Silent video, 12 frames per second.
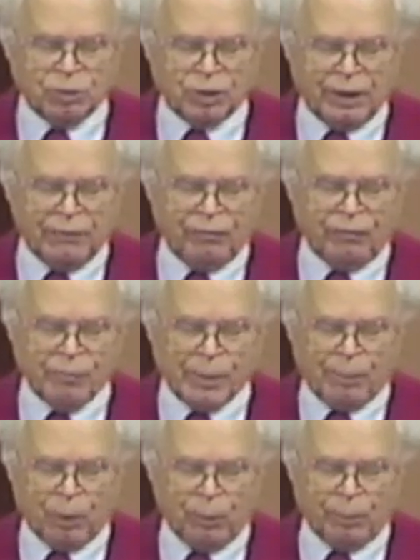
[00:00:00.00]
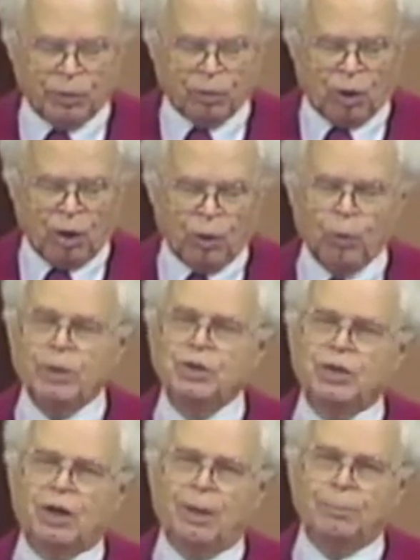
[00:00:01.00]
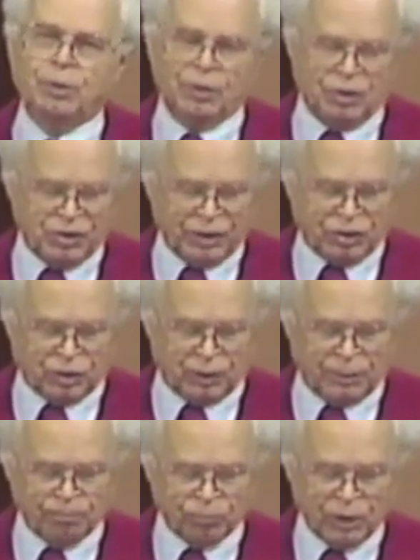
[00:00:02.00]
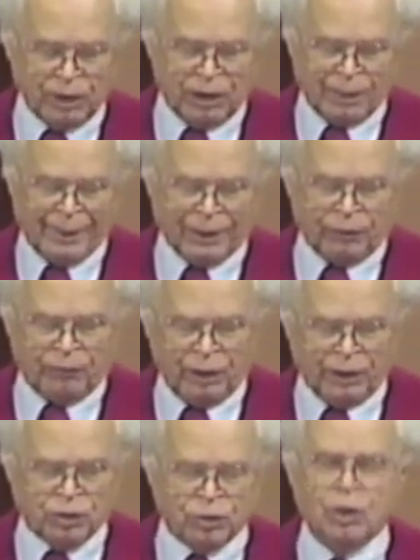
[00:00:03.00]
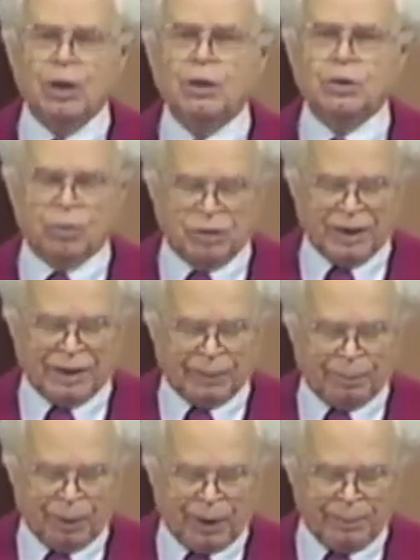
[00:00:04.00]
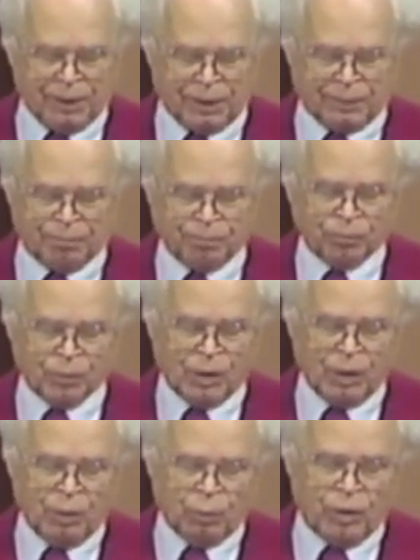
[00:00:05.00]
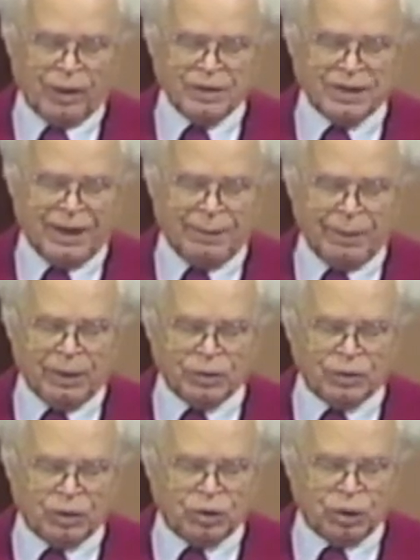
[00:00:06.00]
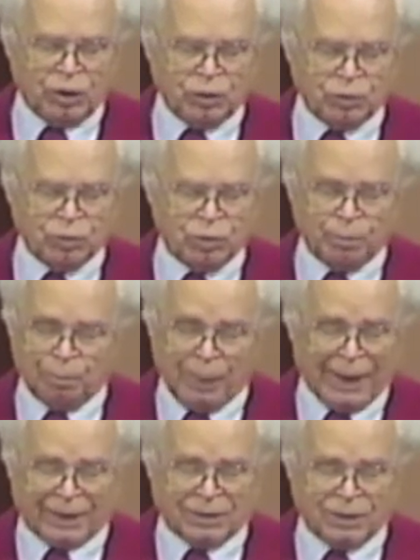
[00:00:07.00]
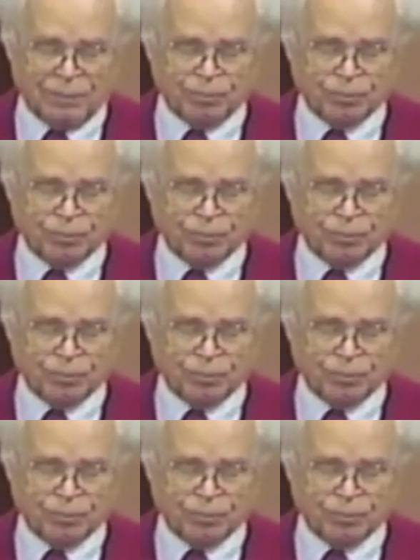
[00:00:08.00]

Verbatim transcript: was given from the pulpit to all who wished to come to decision in the matter of religion to attend a prayer meeting. Within 10 minutes, the church was packed.